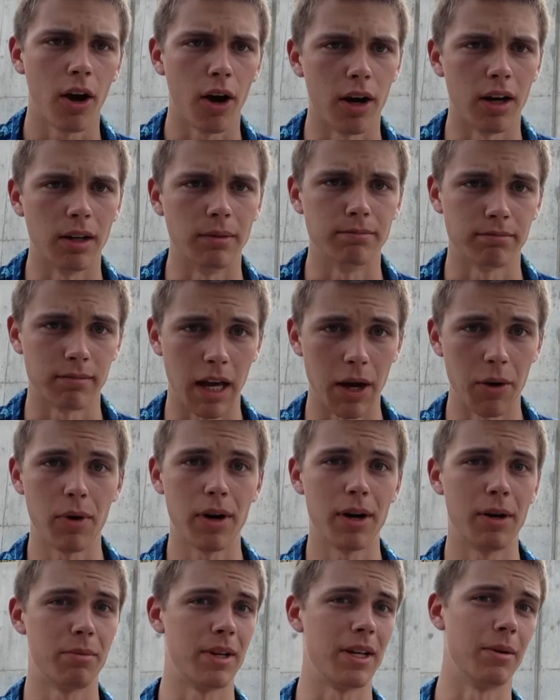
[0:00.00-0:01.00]
Um, I
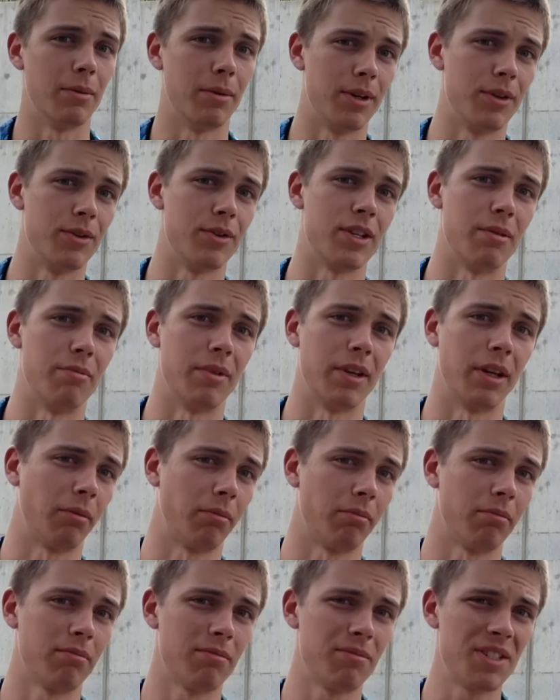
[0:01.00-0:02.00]
wanted to be able to do
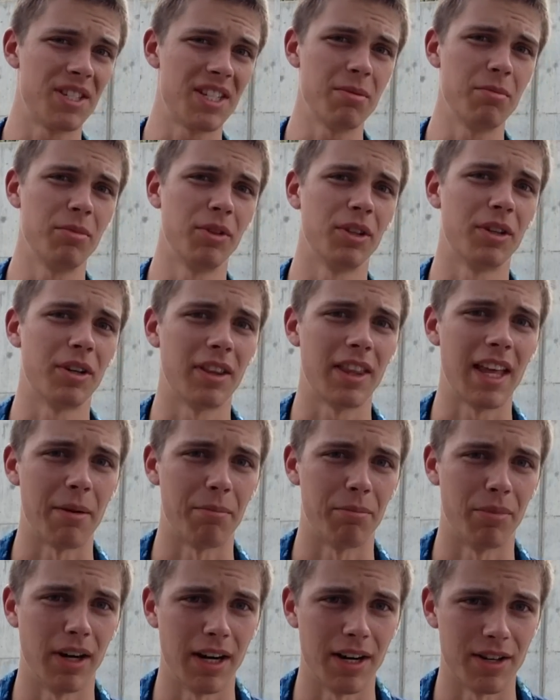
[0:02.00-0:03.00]
something similar to
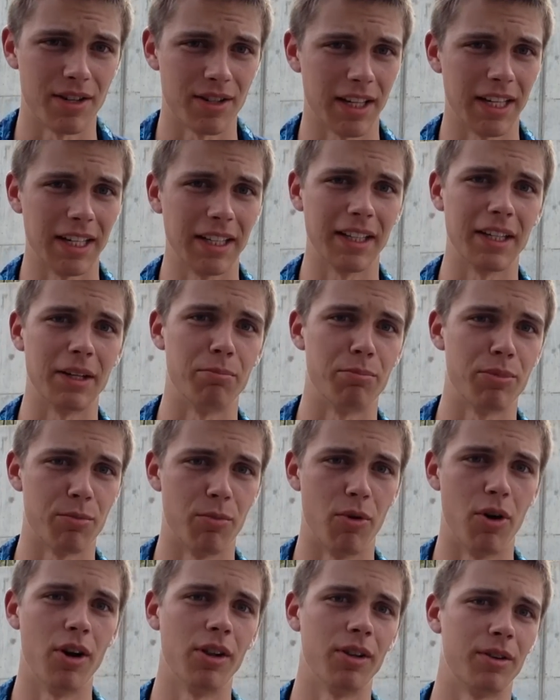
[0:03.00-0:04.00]
that, but on a slightly
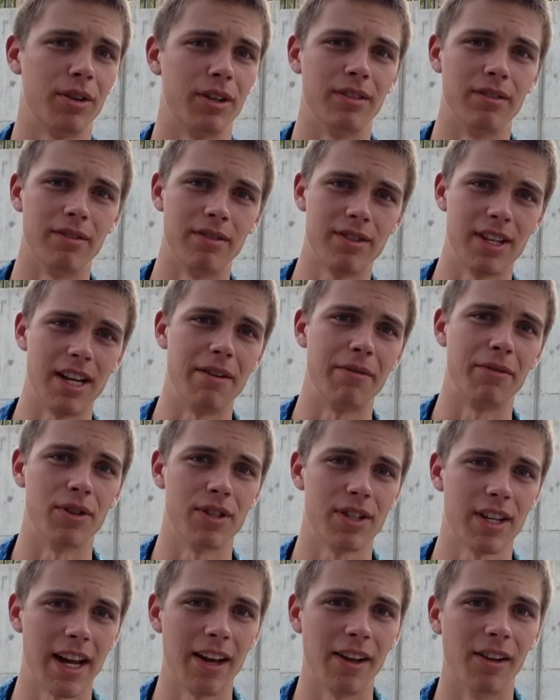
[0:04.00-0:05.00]
smaller and
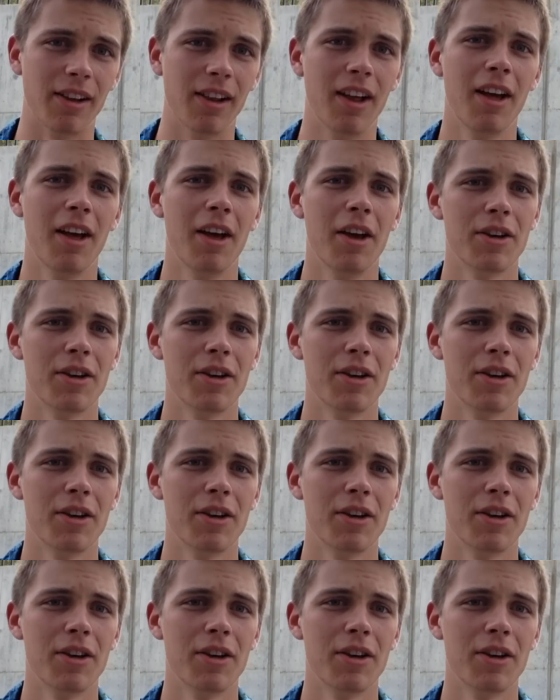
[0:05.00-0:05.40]
safer scale.